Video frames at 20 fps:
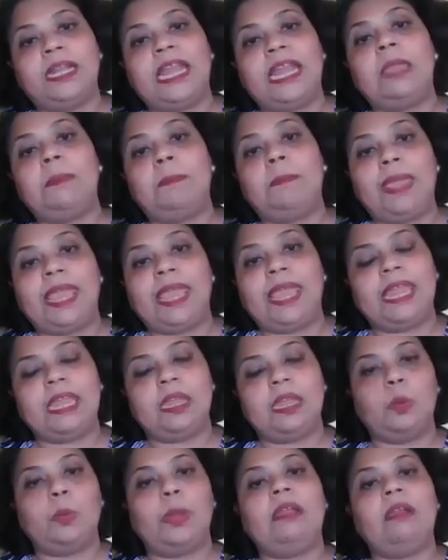a type A
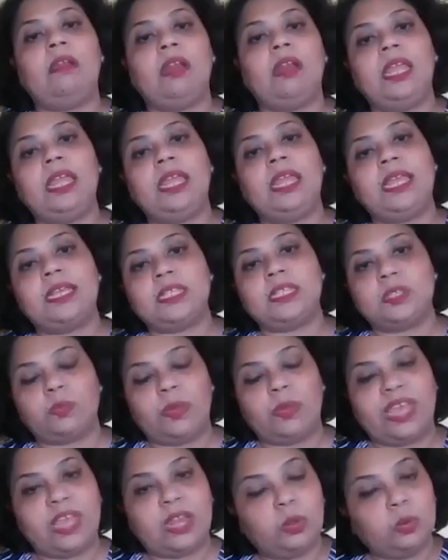inventory is
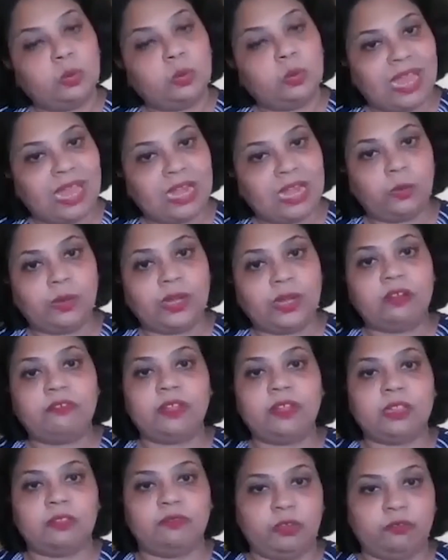where you value it
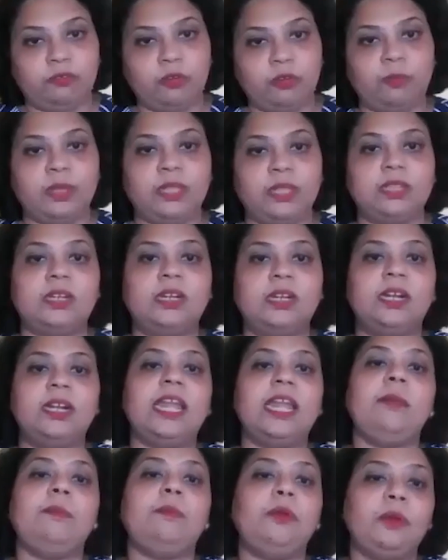with FIFO method, a
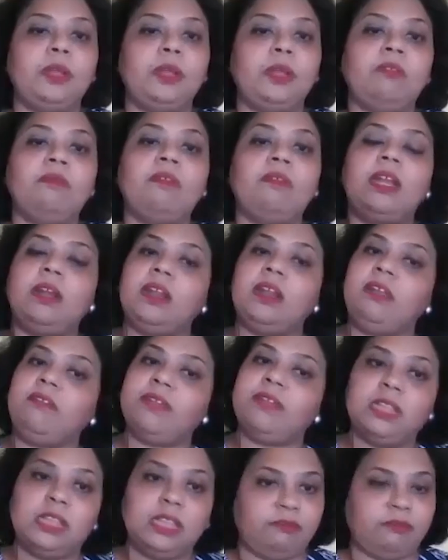type 2 inventory
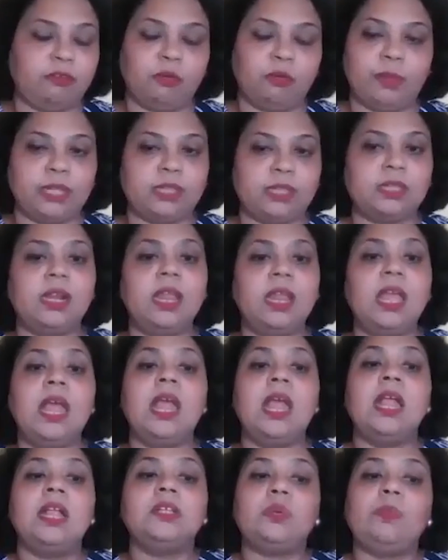with LIFO method.
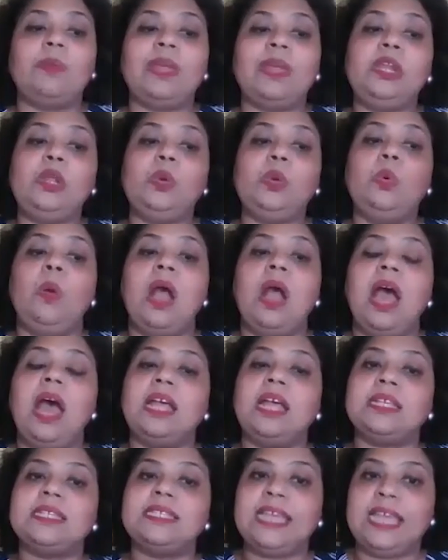So when you
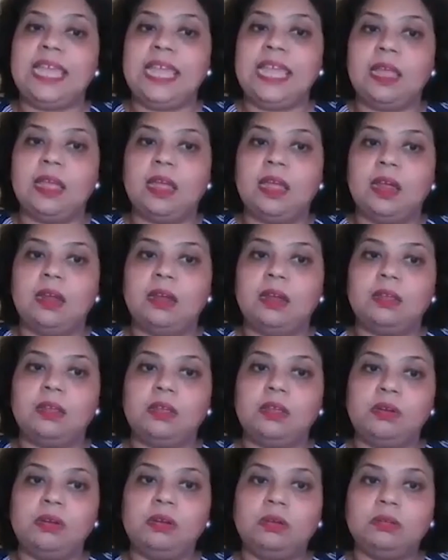are saying,
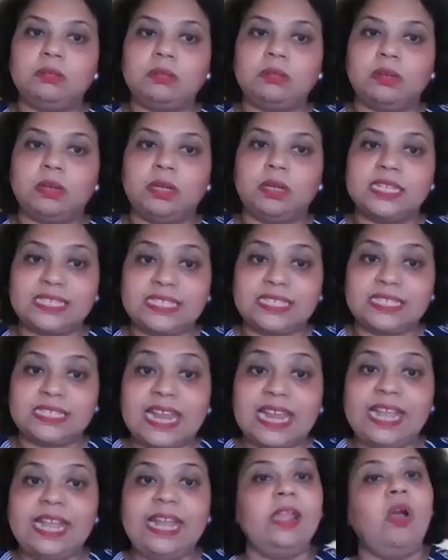
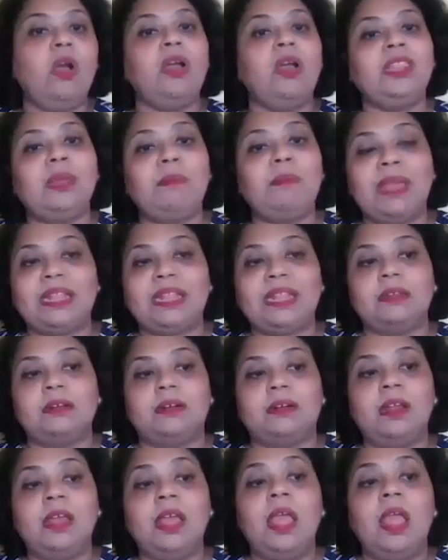deciding on the
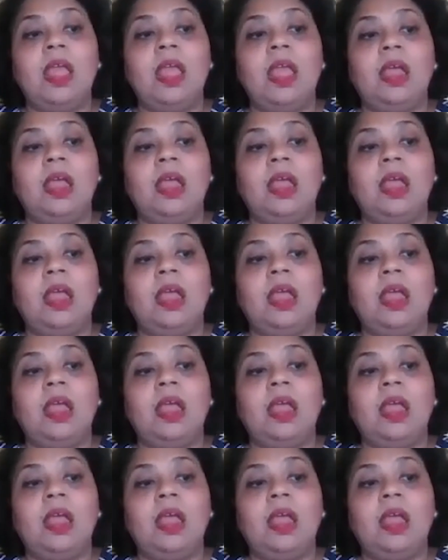method,